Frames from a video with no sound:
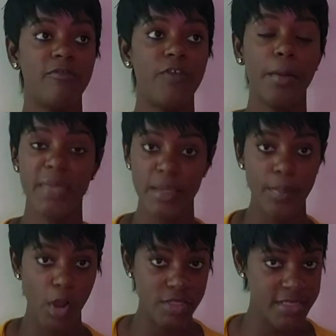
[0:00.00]
For me
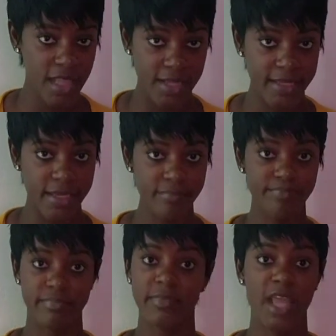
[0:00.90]
personally,
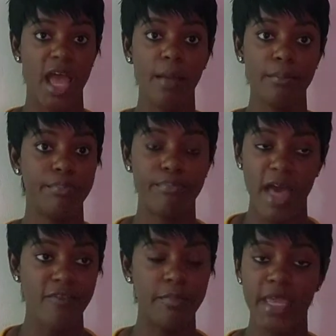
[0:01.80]

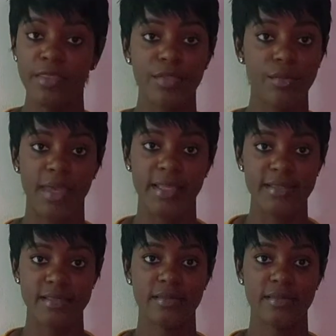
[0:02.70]
I've been through it,